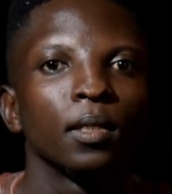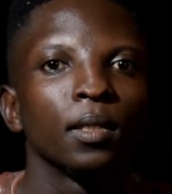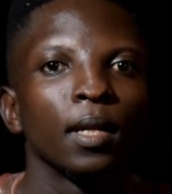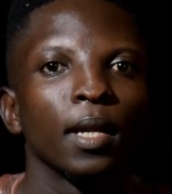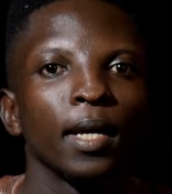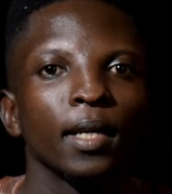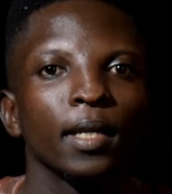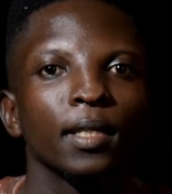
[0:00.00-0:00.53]

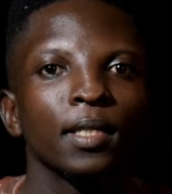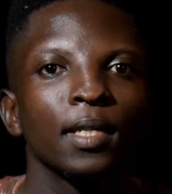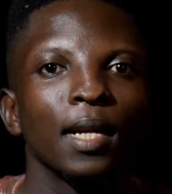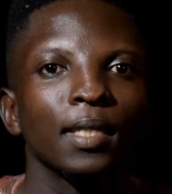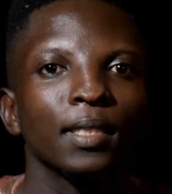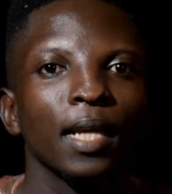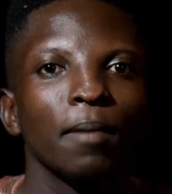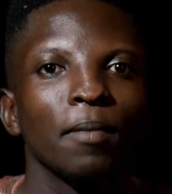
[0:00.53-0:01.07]
like the
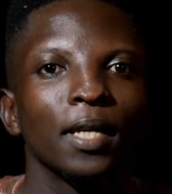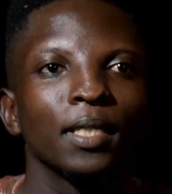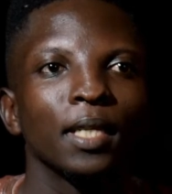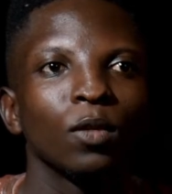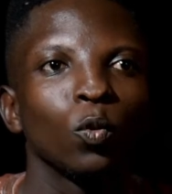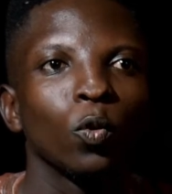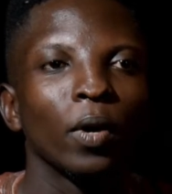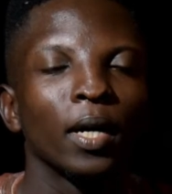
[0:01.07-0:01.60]
last time I
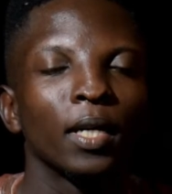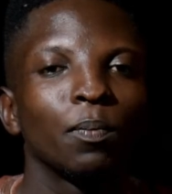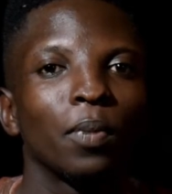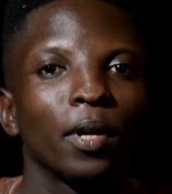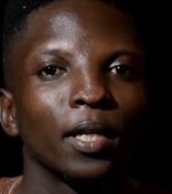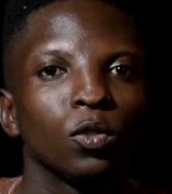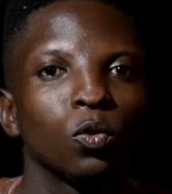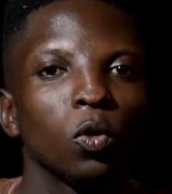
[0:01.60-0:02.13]
said we were at
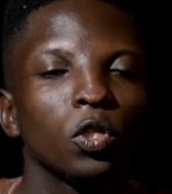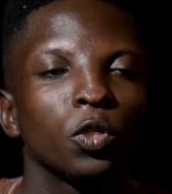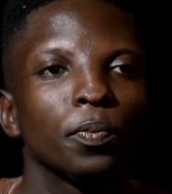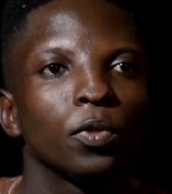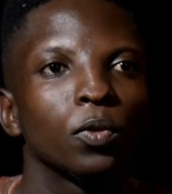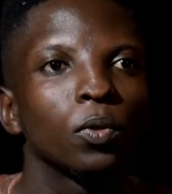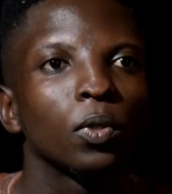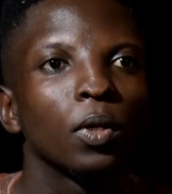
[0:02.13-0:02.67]
Plateau
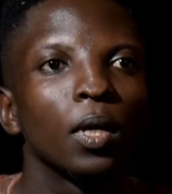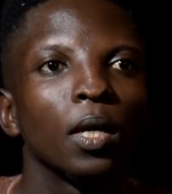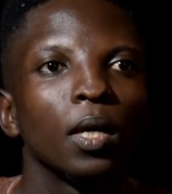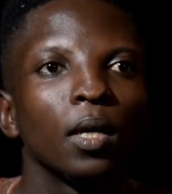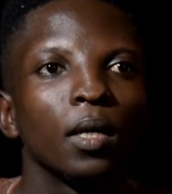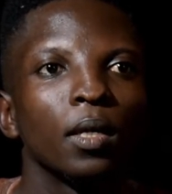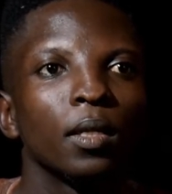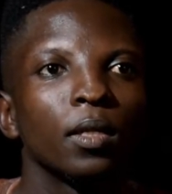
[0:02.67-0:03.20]
Hospital,
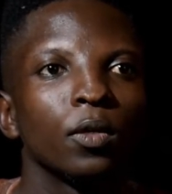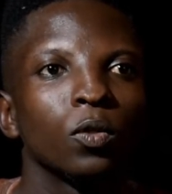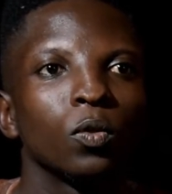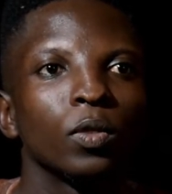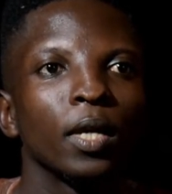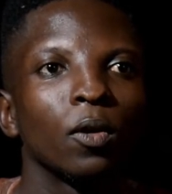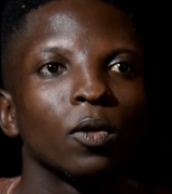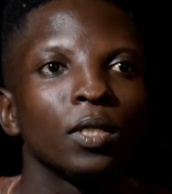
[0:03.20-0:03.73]

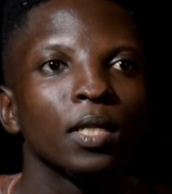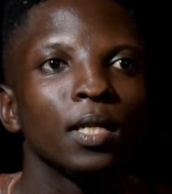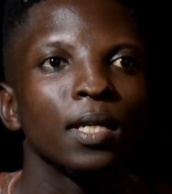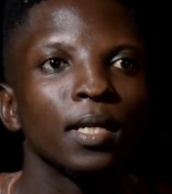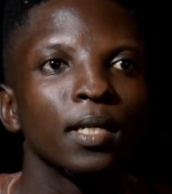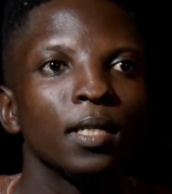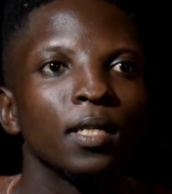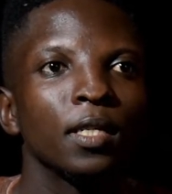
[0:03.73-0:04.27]
there was a
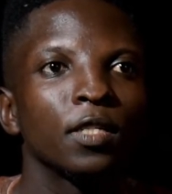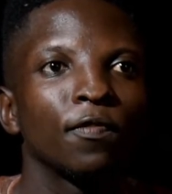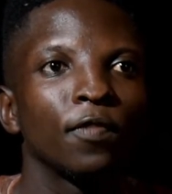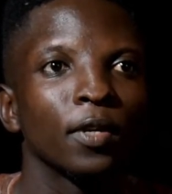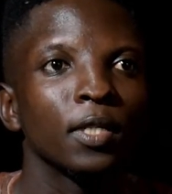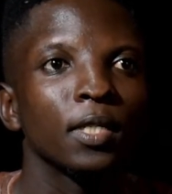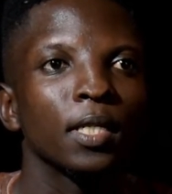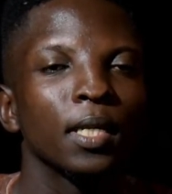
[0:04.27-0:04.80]
lady, his
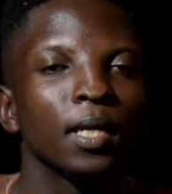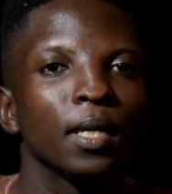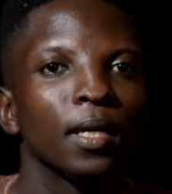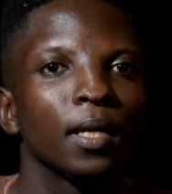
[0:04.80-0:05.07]
fiancée.